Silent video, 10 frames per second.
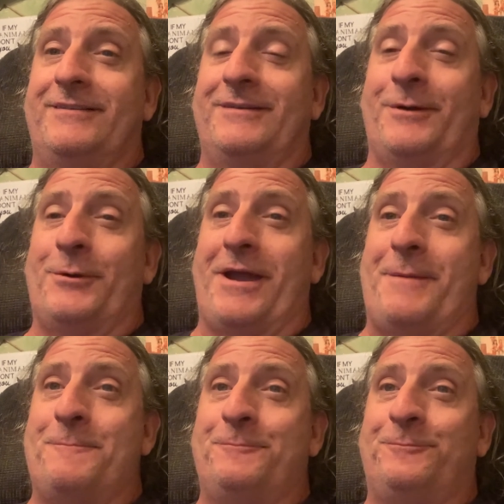Okay.
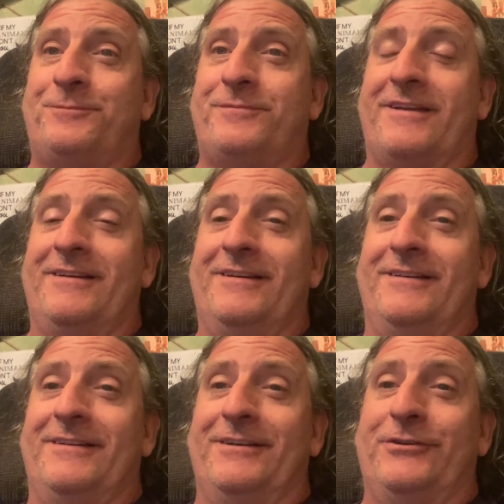
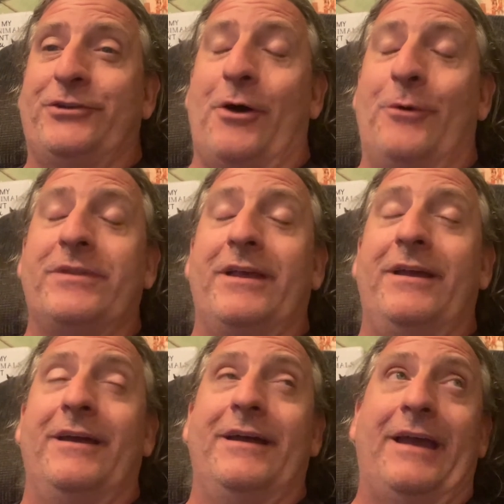So,
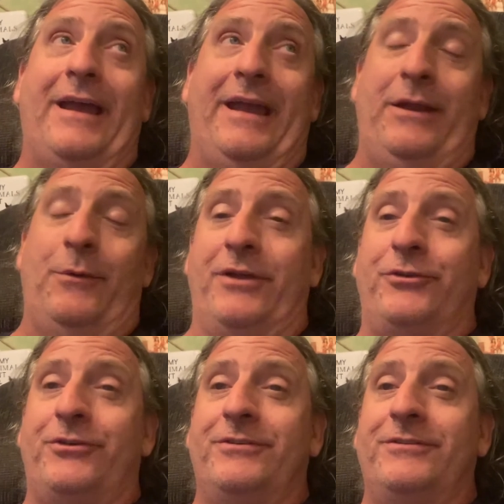anyways,
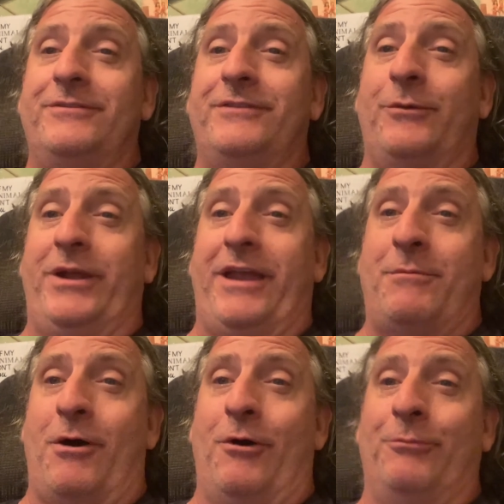then we came
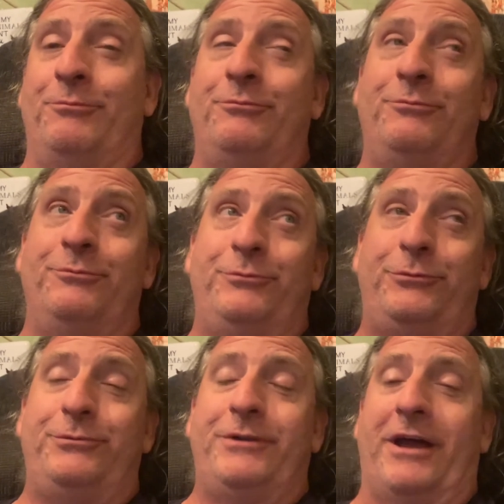home,
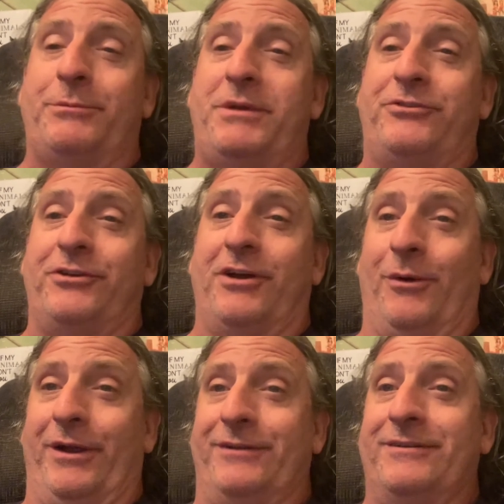got the pizza
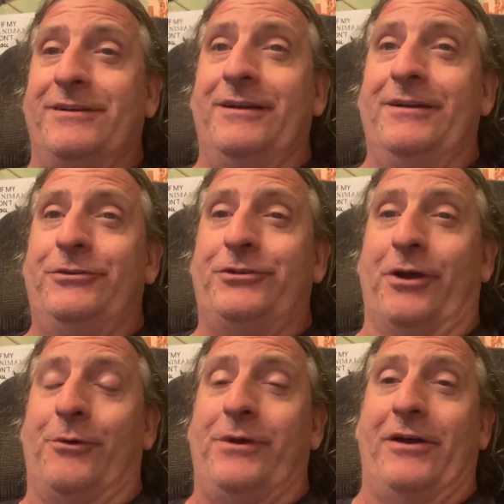going.
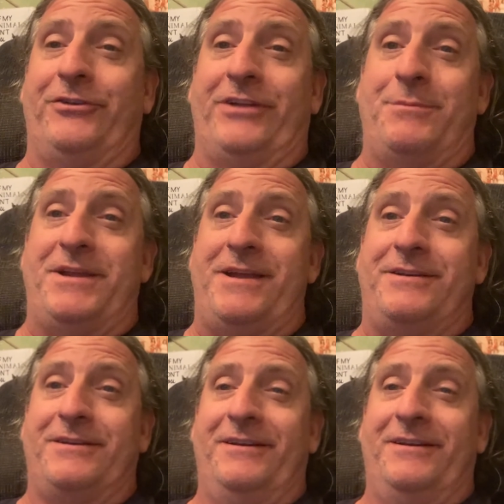So now it's time to eat.